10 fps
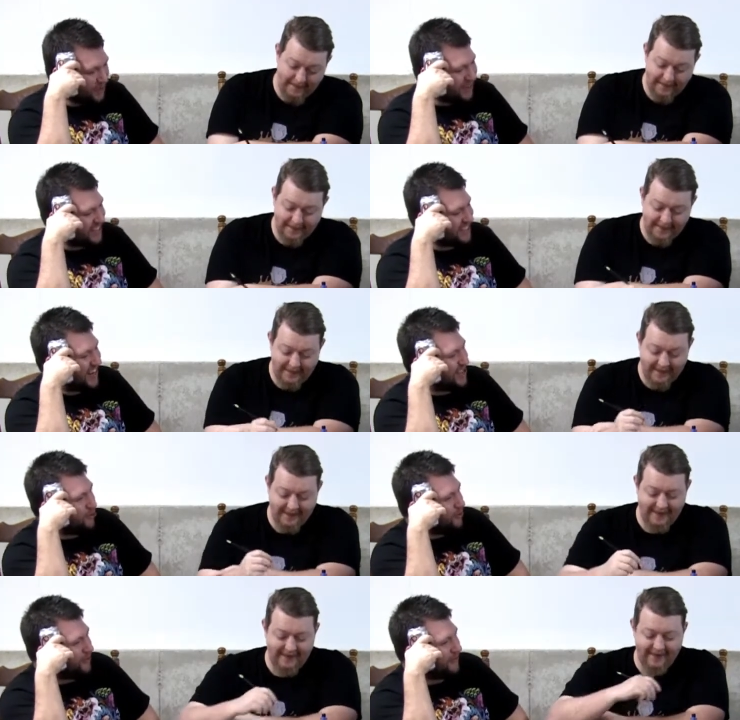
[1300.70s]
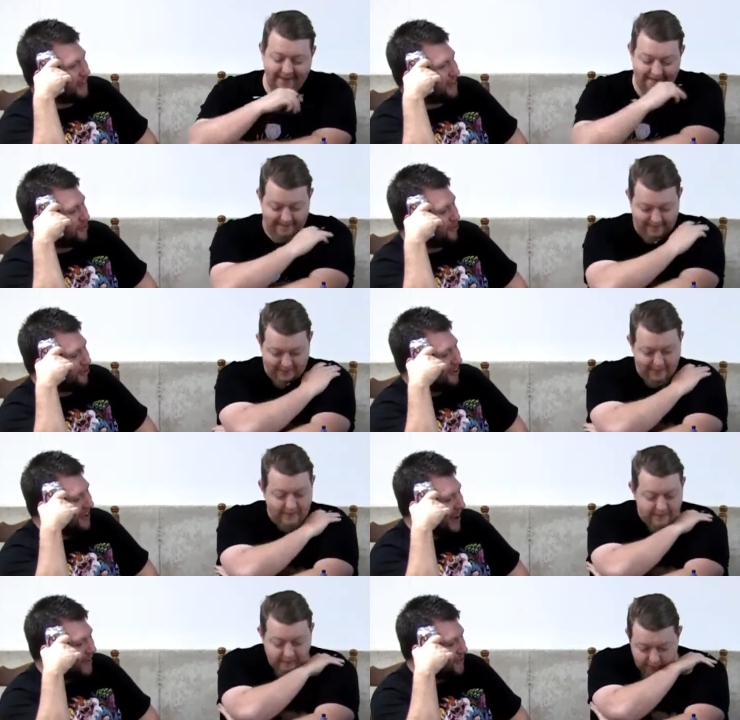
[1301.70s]
Speaker 1: But that's an actual vehicle.
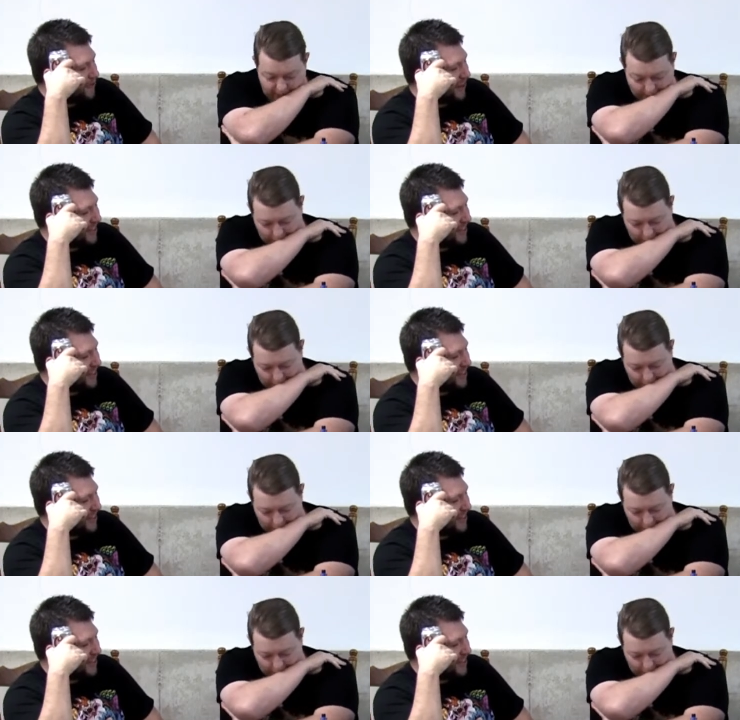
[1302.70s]
I feel